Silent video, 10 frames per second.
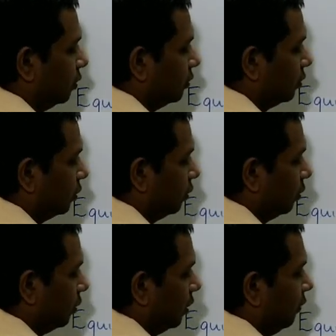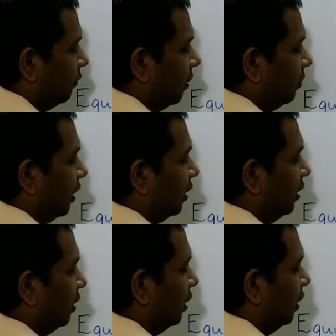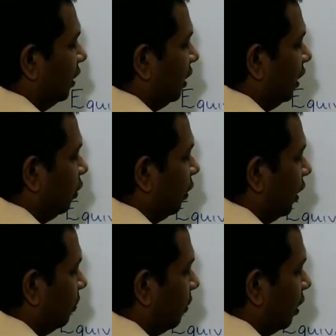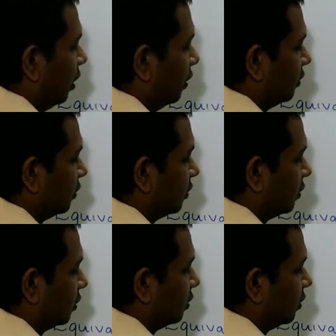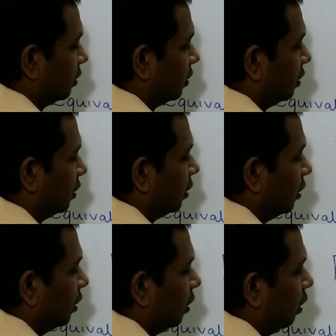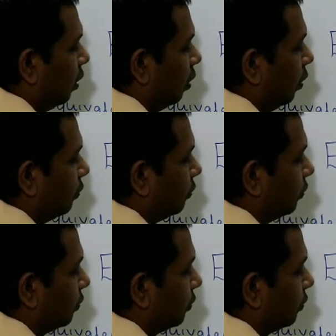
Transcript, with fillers: so if I am taking equivalent mass of